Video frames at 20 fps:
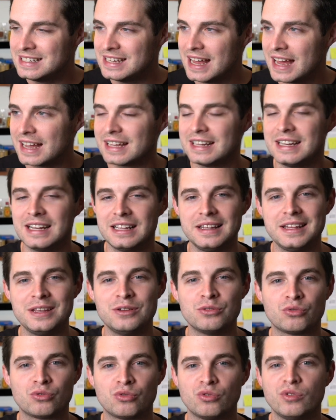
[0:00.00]

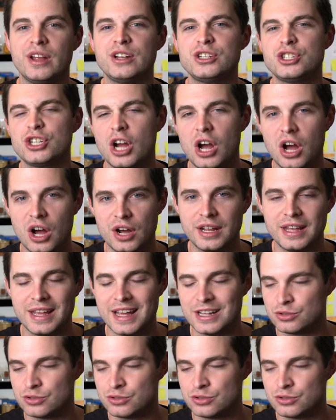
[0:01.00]
decadently rich honey.